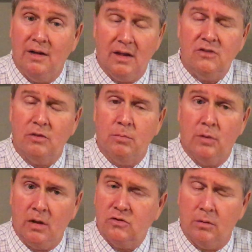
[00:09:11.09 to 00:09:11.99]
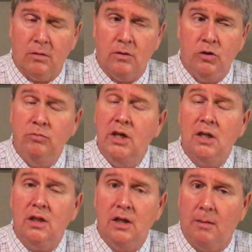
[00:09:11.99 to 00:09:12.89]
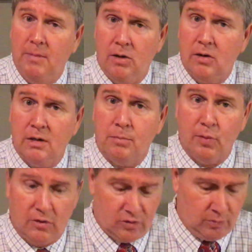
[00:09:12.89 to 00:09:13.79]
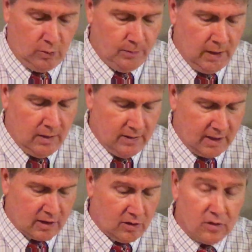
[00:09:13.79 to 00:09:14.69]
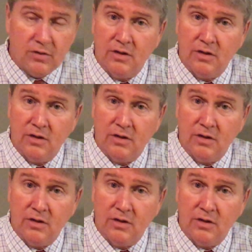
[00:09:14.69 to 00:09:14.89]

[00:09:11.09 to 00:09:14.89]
And that's a uniquely American principle that occurs.